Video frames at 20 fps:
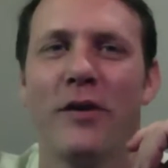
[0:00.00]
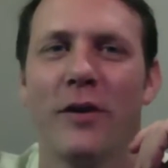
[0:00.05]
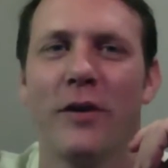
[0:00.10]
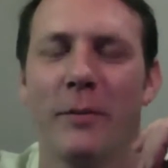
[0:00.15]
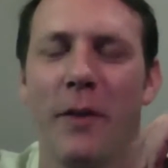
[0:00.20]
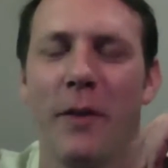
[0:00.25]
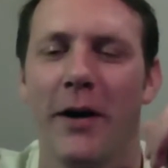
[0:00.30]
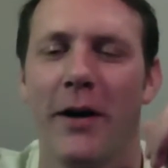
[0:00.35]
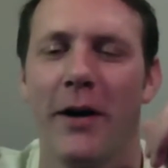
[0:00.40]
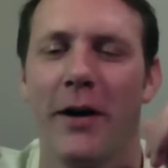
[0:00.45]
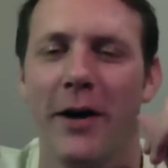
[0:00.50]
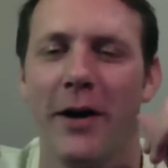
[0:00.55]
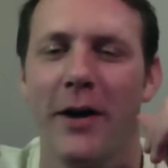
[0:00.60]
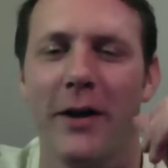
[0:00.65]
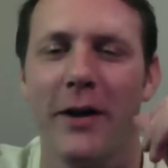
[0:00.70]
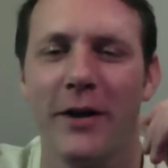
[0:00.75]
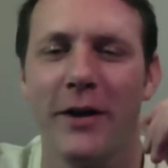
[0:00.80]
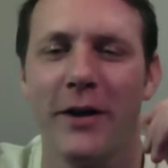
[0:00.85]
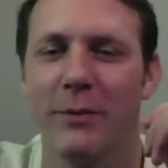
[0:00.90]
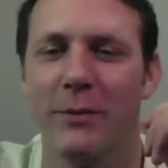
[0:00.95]
bought a
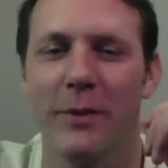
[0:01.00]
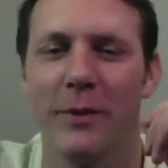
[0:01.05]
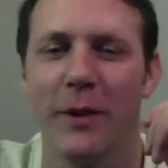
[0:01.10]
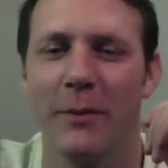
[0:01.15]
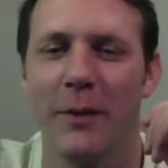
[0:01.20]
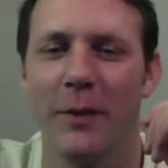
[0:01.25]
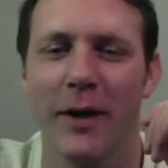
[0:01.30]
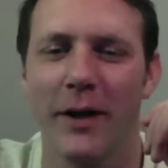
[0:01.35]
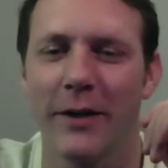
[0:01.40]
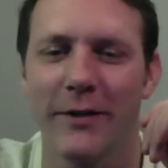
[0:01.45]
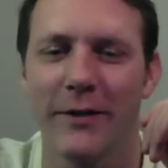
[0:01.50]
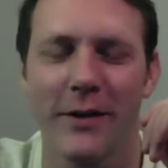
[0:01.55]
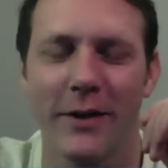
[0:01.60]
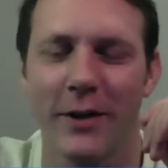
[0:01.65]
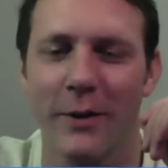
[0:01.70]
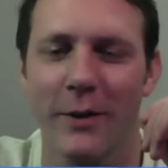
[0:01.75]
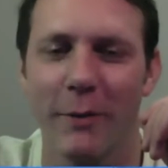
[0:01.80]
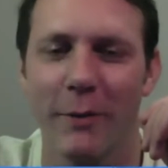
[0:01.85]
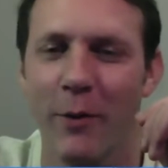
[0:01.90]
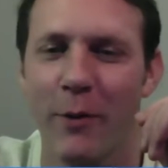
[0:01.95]
.ninja, but I'm not going to tell
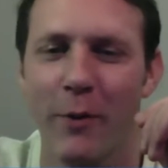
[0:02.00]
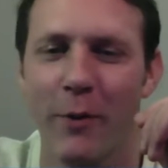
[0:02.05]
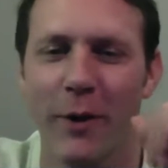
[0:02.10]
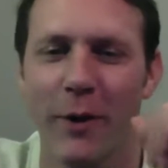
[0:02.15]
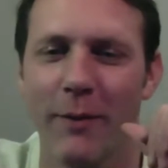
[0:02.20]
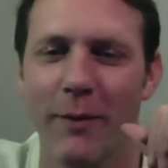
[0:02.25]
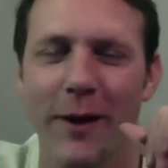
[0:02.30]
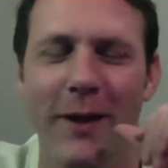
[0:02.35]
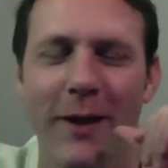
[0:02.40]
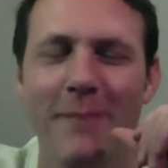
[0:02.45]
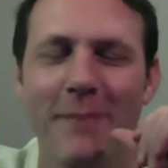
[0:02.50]
anybody what I bought.